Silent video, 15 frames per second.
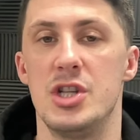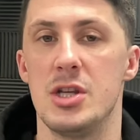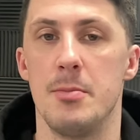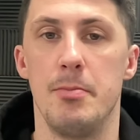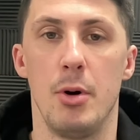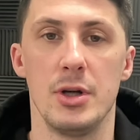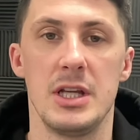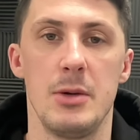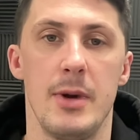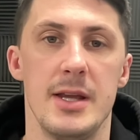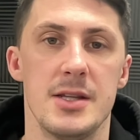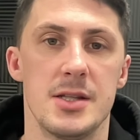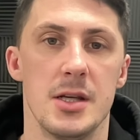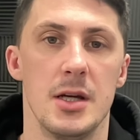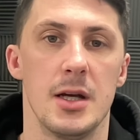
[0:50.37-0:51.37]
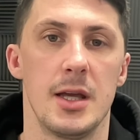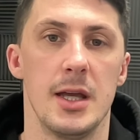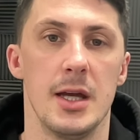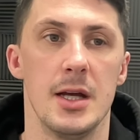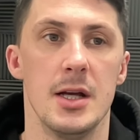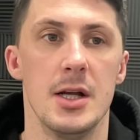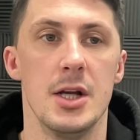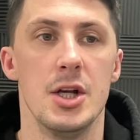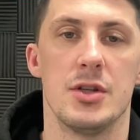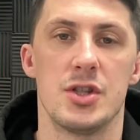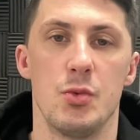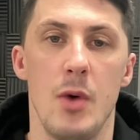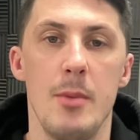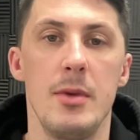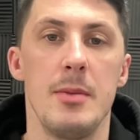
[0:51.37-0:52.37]
is a bodyweight circuit.
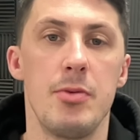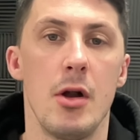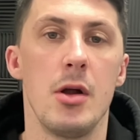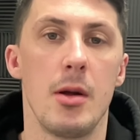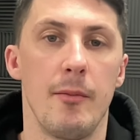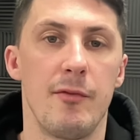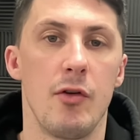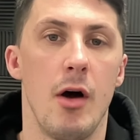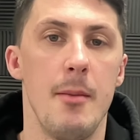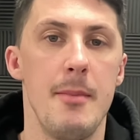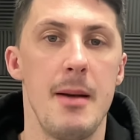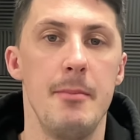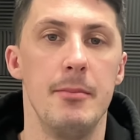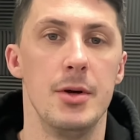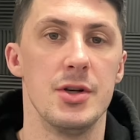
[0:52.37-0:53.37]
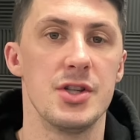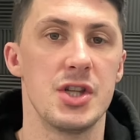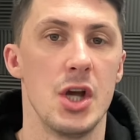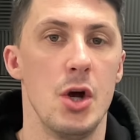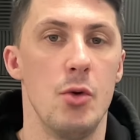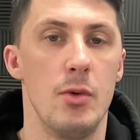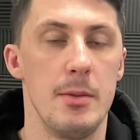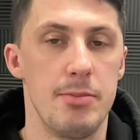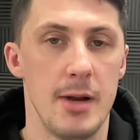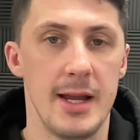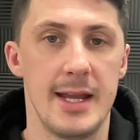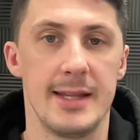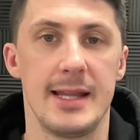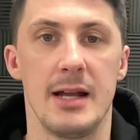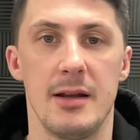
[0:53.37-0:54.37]
So when we program for our members, we
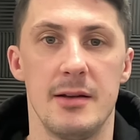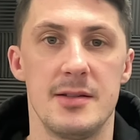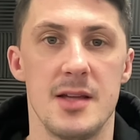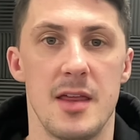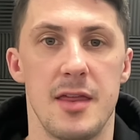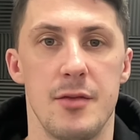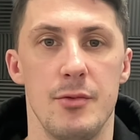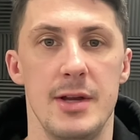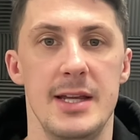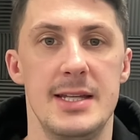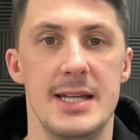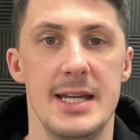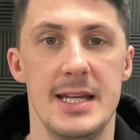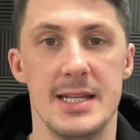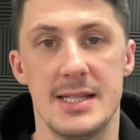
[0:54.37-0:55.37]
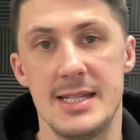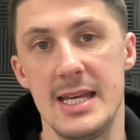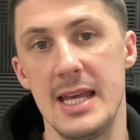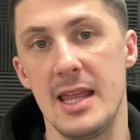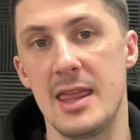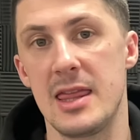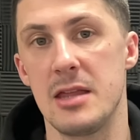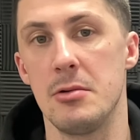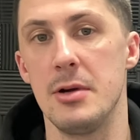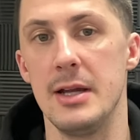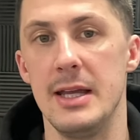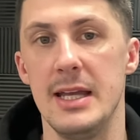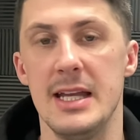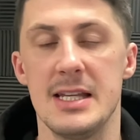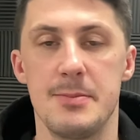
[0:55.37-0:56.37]
break it down into 3 tiers. Tier
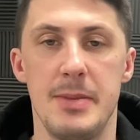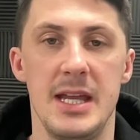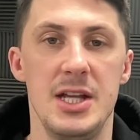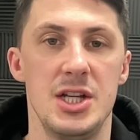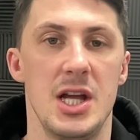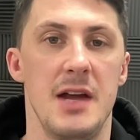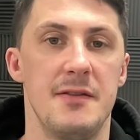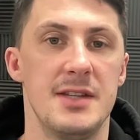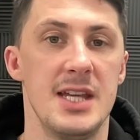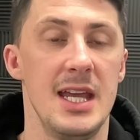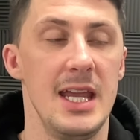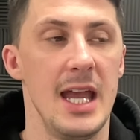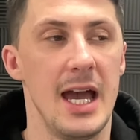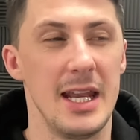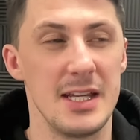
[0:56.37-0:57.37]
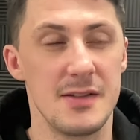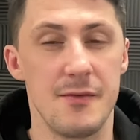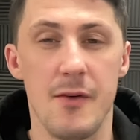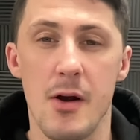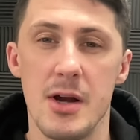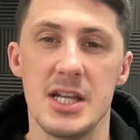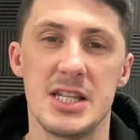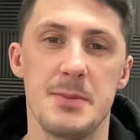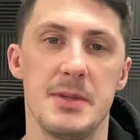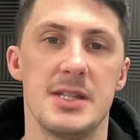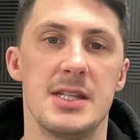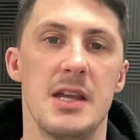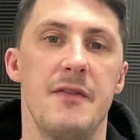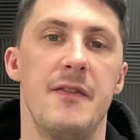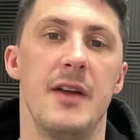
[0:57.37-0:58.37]
3 is PJFT and it's very
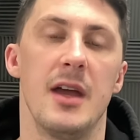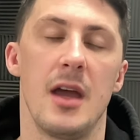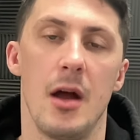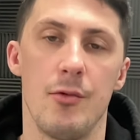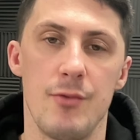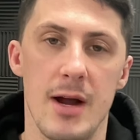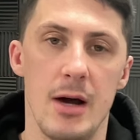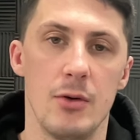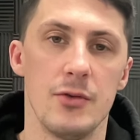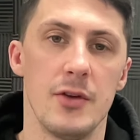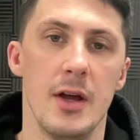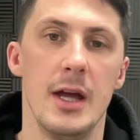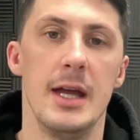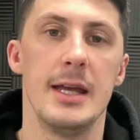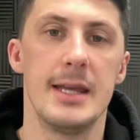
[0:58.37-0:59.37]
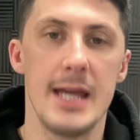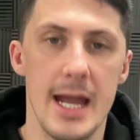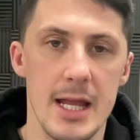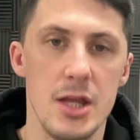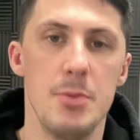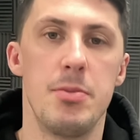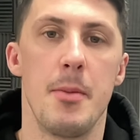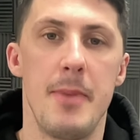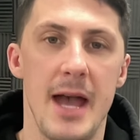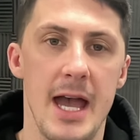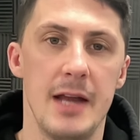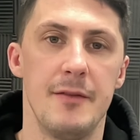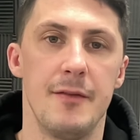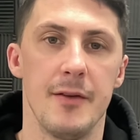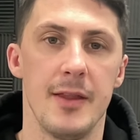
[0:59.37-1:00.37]
specific around getting you
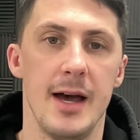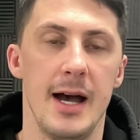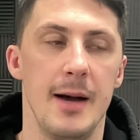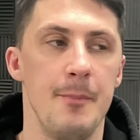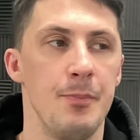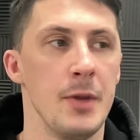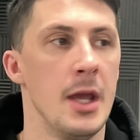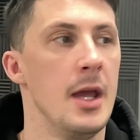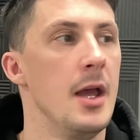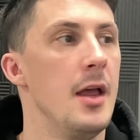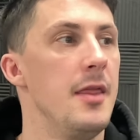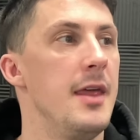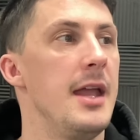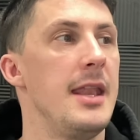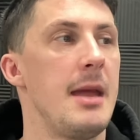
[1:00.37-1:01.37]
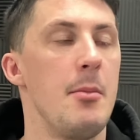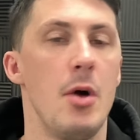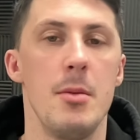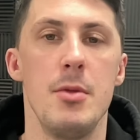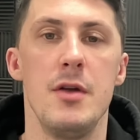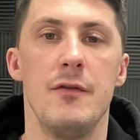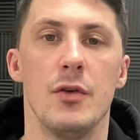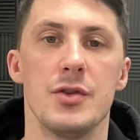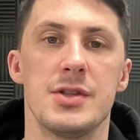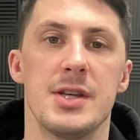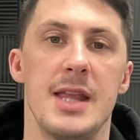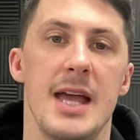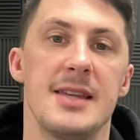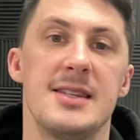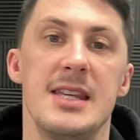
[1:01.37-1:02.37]
prepared for that. Then they might move on to
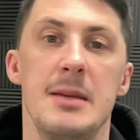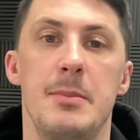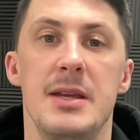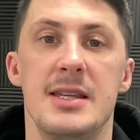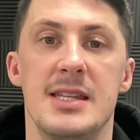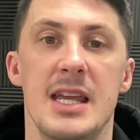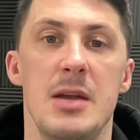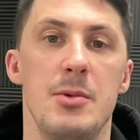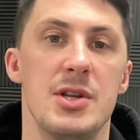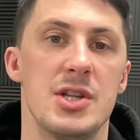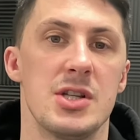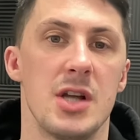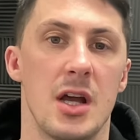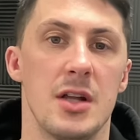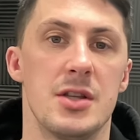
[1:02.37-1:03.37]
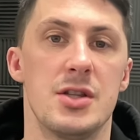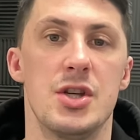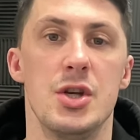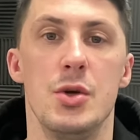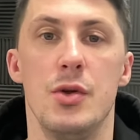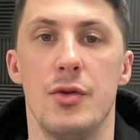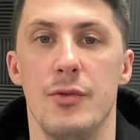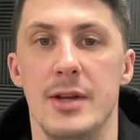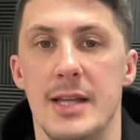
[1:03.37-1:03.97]
their CPC, which is like a 2-3